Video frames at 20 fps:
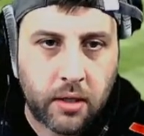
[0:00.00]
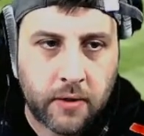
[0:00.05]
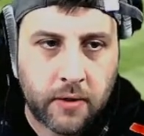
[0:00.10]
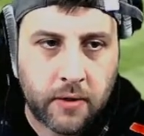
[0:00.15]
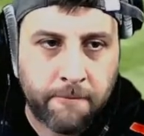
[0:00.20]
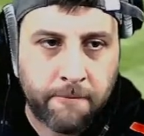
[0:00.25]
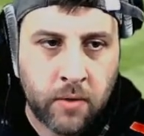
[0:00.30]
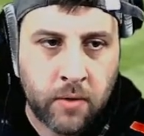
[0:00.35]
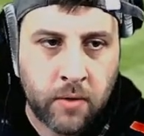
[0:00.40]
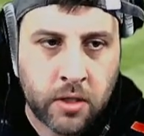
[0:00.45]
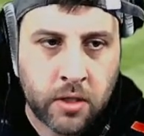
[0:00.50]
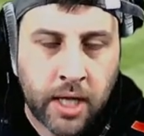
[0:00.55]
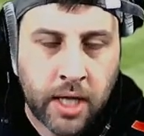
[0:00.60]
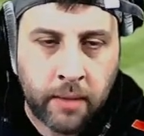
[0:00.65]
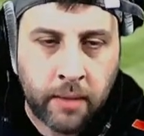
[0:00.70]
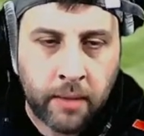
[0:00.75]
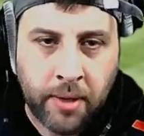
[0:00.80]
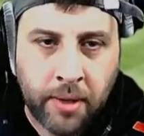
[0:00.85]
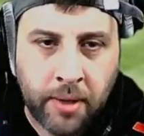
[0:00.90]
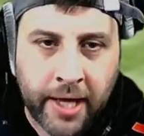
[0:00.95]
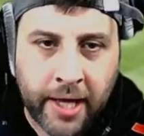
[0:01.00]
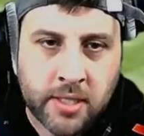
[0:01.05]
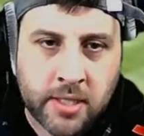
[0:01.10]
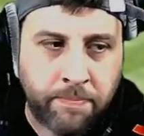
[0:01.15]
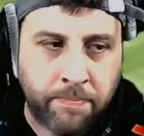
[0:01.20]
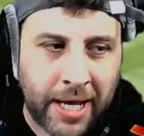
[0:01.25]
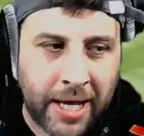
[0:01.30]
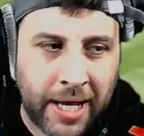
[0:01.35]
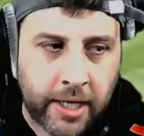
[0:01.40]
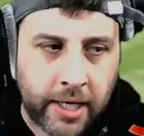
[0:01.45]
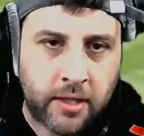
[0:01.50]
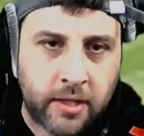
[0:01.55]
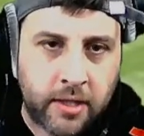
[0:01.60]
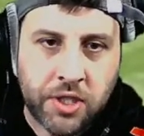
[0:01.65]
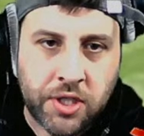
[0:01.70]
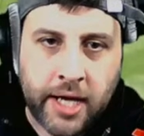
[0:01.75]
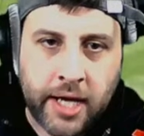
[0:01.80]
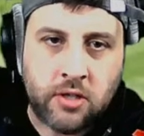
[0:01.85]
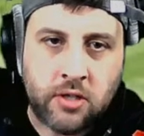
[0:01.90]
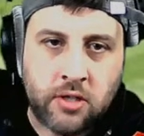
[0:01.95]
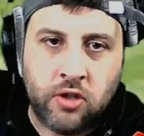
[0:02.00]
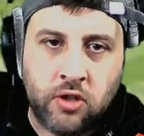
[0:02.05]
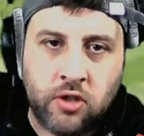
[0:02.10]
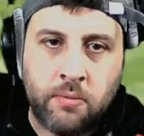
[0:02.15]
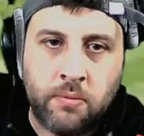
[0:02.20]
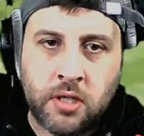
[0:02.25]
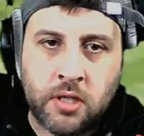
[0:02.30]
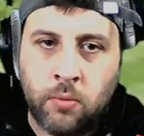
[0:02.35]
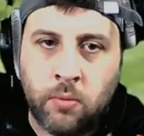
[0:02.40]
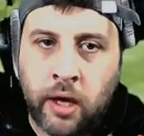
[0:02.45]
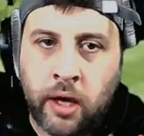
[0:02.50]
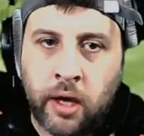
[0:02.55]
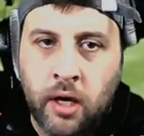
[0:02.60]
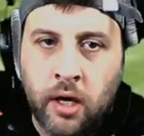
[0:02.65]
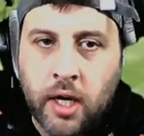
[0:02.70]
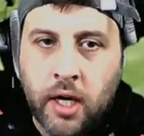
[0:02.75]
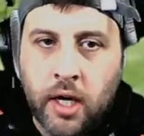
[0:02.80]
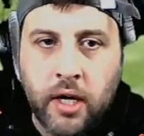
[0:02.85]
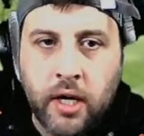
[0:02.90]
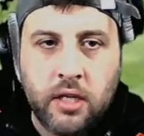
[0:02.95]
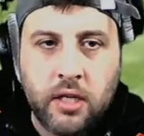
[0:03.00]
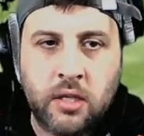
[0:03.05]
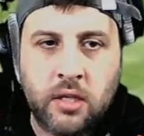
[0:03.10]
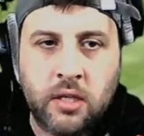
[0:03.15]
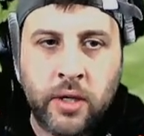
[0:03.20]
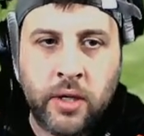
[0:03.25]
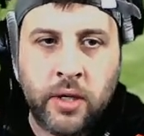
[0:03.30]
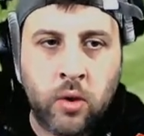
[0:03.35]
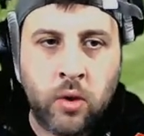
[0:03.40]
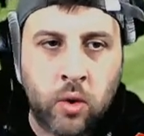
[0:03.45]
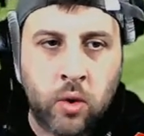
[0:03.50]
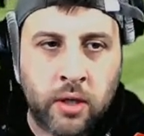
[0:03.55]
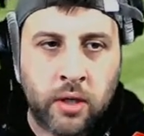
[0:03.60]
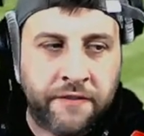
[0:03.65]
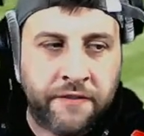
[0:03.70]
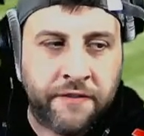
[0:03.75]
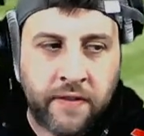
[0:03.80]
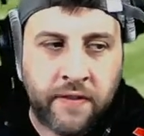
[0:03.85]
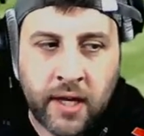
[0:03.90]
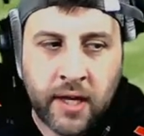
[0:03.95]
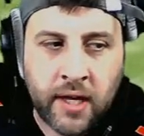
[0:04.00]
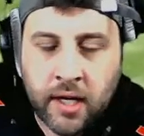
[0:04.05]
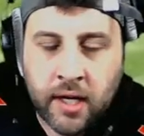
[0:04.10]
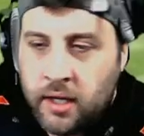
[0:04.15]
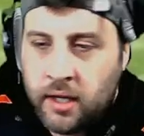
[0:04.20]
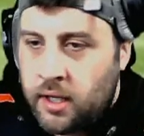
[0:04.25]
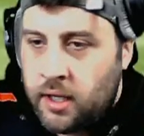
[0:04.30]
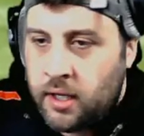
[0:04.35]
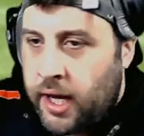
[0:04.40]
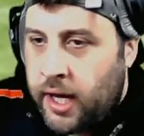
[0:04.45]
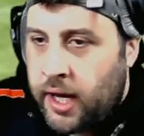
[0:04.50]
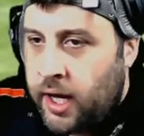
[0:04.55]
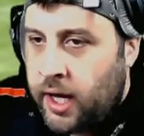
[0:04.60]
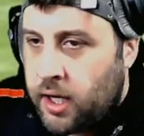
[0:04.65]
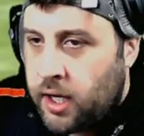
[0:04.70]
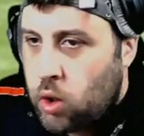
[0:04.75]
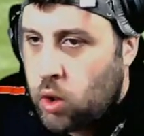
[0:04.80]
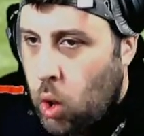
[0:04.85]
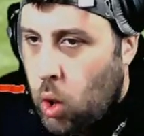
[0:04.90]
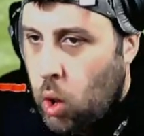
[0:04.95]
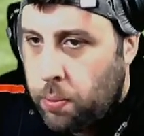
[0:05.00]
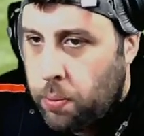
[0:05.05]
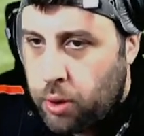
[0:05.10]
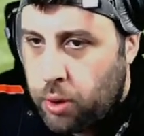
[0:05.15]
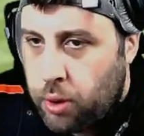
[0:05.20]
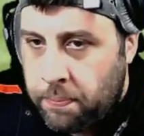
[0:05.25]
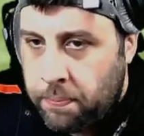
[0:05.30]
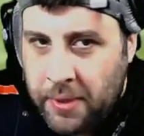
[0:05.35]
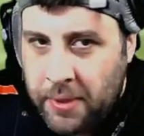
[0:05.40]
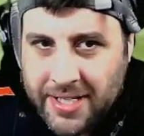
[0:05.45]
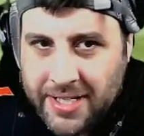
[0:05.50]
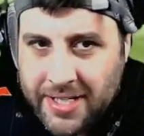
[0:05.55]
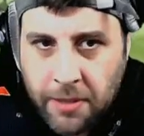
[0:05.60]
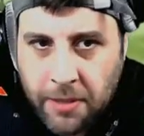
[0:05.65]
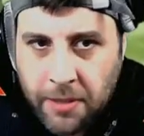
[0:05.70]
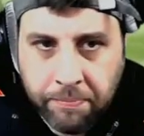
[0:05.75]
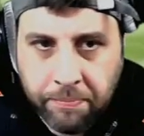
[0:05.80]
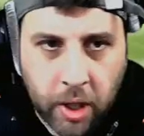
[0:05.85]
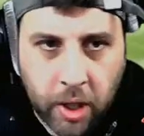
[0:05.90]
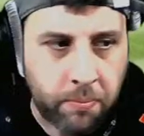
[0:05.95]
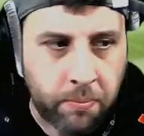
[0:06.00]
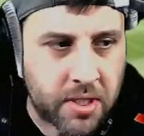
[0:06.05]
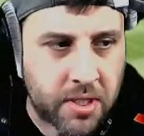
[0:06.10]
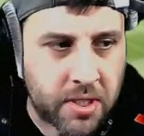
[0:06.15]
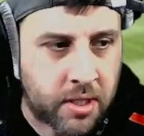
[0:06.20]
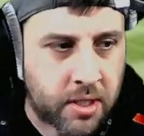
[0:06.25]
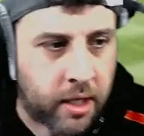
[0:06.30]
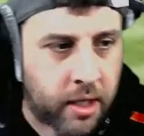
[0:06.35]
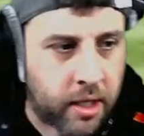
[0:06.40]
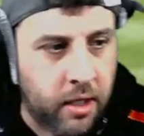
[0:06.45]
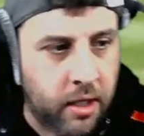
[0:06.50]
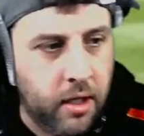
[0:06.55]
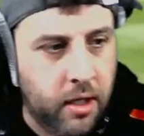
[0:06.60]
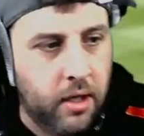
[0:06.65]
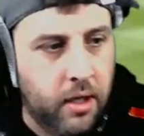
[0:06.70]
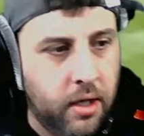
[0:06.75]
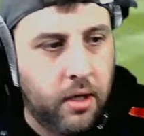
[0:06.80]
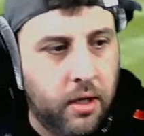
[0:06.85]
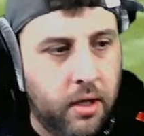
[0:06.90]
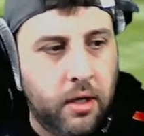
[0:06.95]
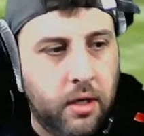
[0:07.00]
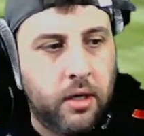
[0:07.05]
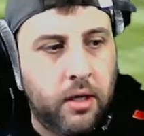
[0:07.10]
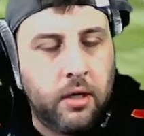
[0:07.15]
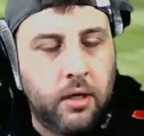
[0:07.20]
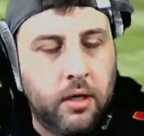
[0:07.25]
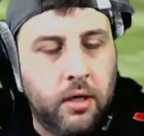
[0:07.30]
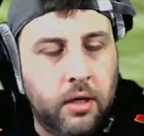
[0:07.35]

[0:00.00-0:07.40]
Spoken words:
Looks like the players are back in the changing rooms and we're doing all of the corporate bits and bobs that the